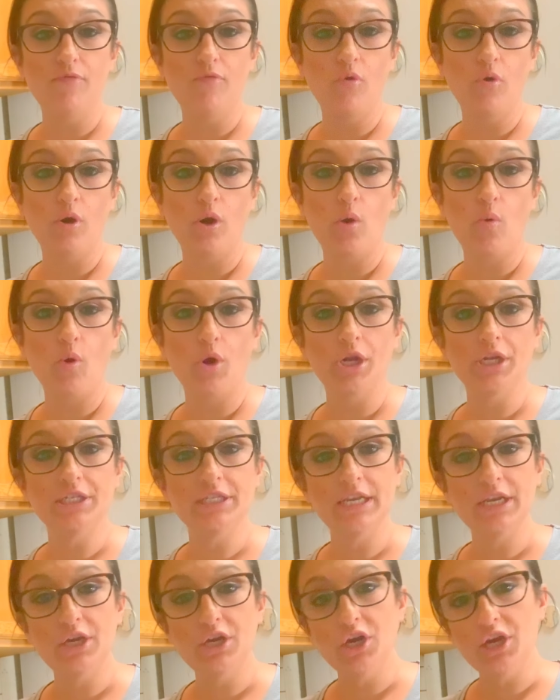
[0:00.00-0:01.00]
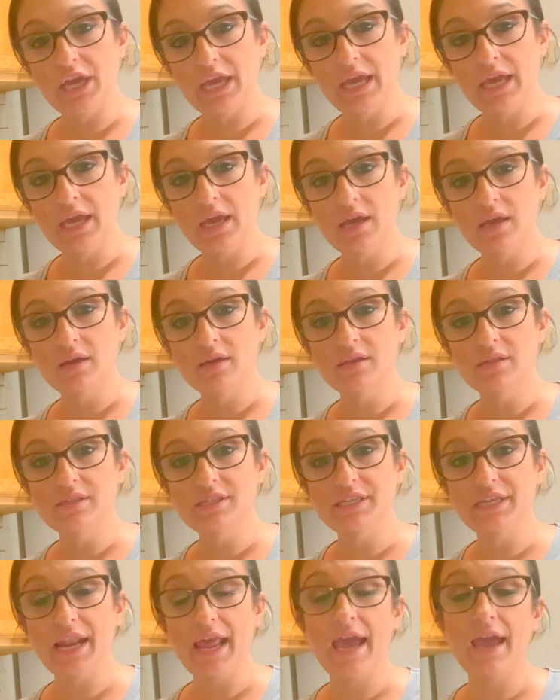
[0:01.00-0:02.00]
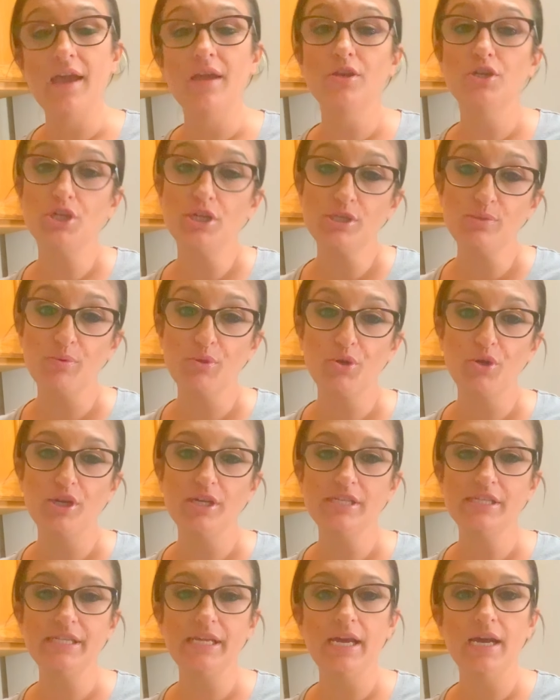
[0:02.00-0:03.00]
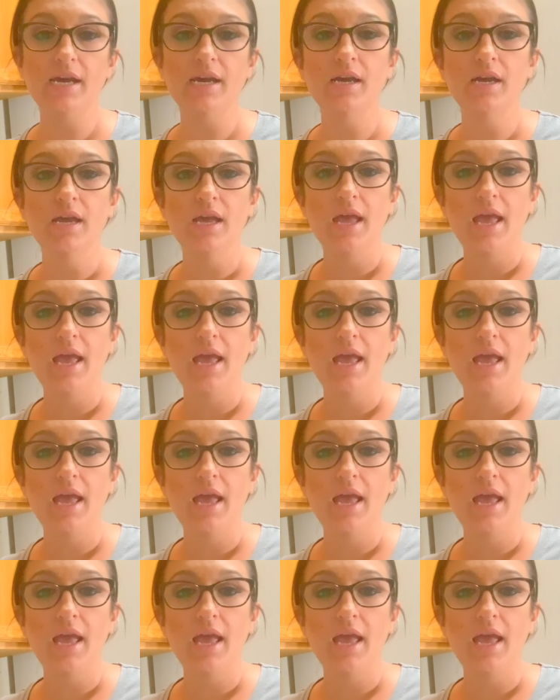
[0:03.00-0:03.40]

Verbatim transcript: for quarantine cooking today, just with Krista.